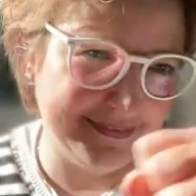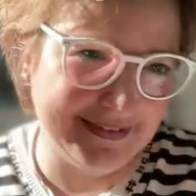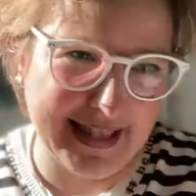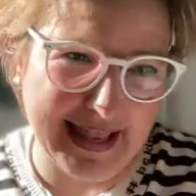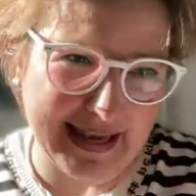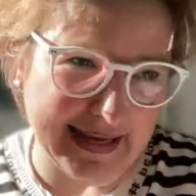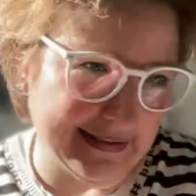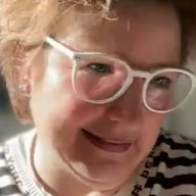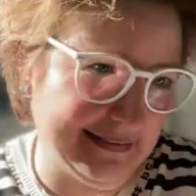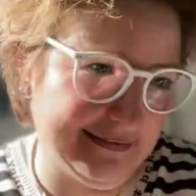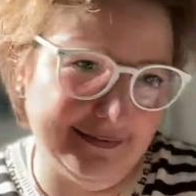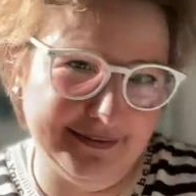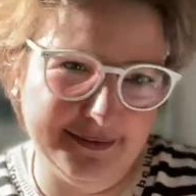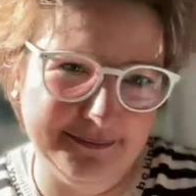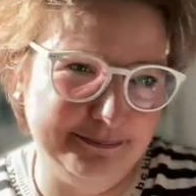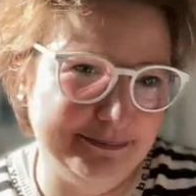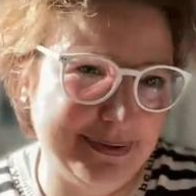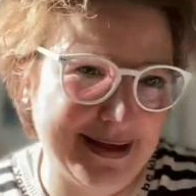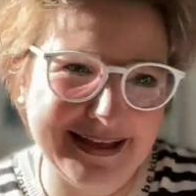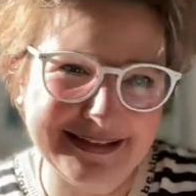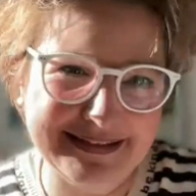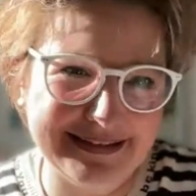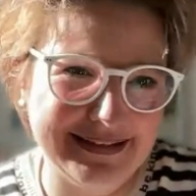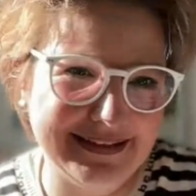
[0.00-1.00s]
like the
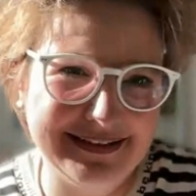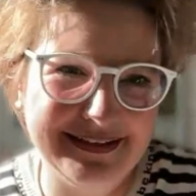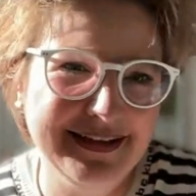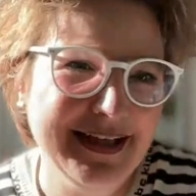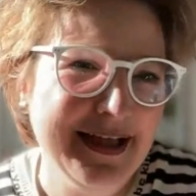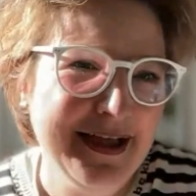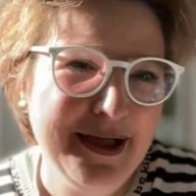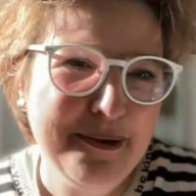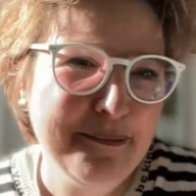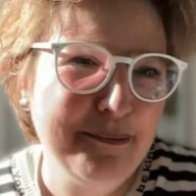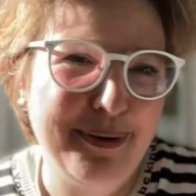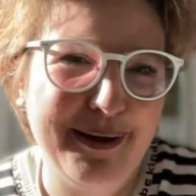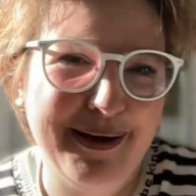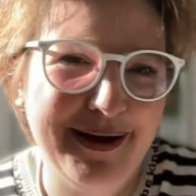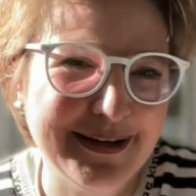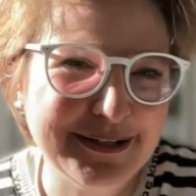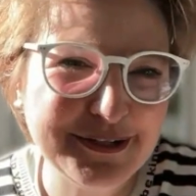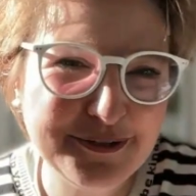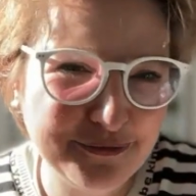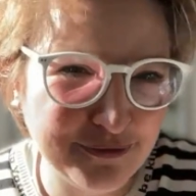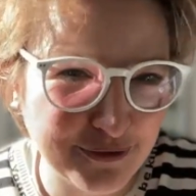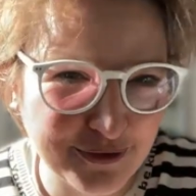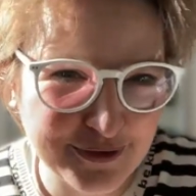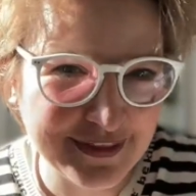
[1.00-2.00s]
puzzle
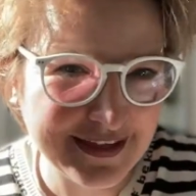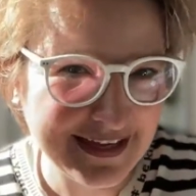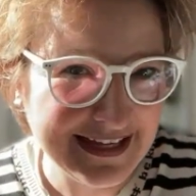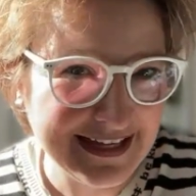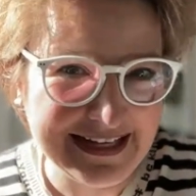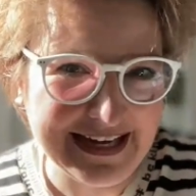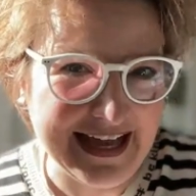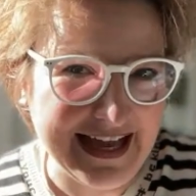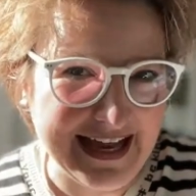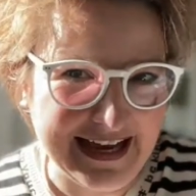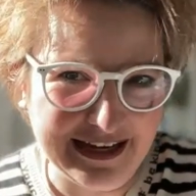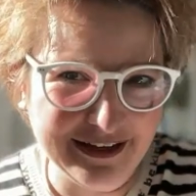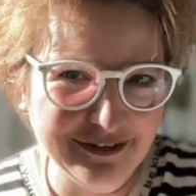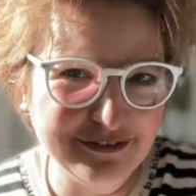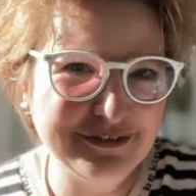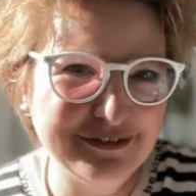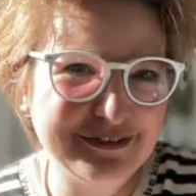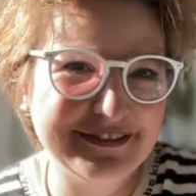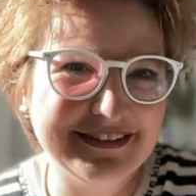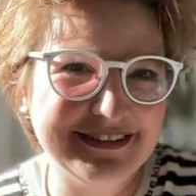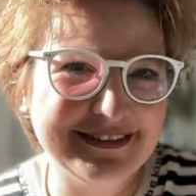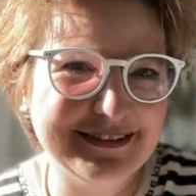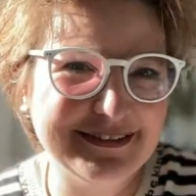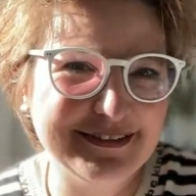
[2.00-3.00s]
parts for their
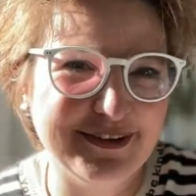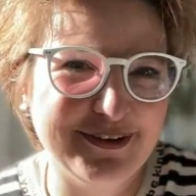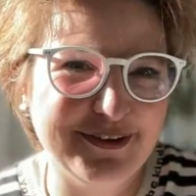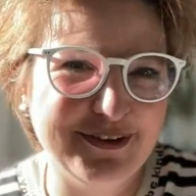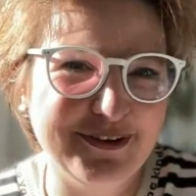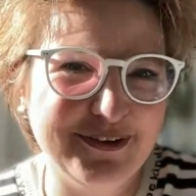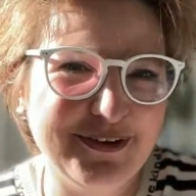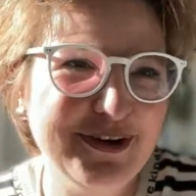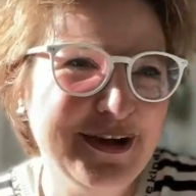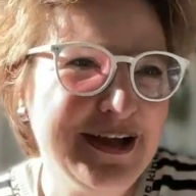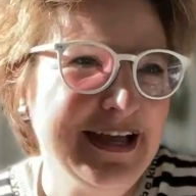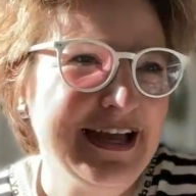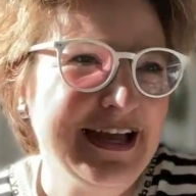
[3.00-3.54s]
lives. So,